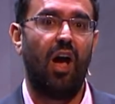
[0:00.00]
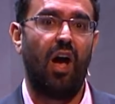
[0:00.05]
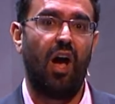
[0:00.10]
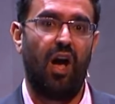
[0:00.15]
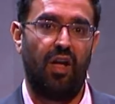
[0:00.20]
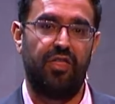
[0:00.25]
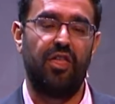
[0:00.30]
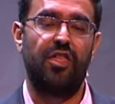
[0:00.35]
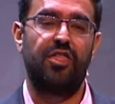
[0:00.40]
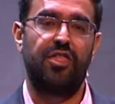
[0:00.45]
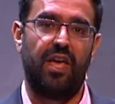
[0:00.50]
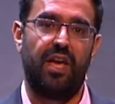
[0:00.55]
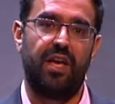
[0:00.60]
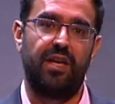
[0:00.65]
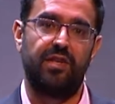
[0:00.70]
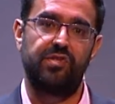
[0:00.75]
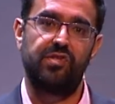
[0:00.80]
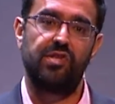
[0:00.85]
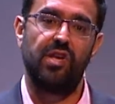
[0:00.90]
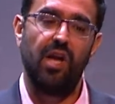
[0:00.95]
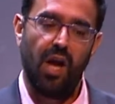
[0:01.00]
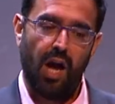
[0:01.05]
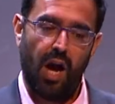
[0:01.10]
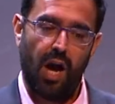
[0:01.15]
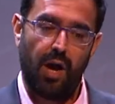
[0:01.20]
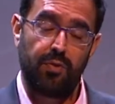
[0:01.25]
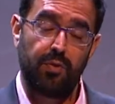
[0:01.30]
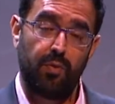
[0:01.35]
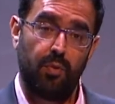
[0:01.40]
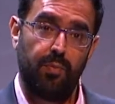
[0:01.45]
other things
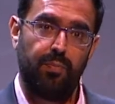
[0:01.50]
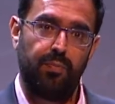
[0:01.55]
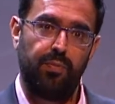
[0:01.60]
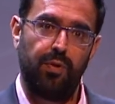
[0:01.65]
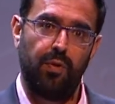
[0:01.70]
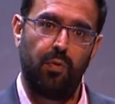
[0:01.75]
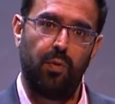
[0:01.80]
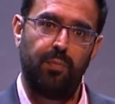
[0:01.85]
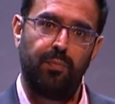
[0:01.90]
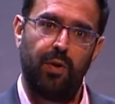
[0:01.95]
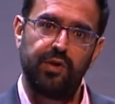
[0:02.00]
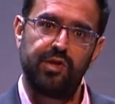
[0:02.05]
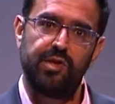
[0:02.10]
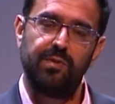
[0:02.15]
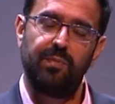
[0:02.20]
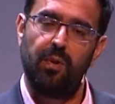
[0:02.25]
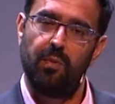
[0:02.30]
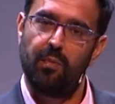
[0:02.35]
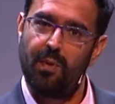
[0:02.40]
that were possible.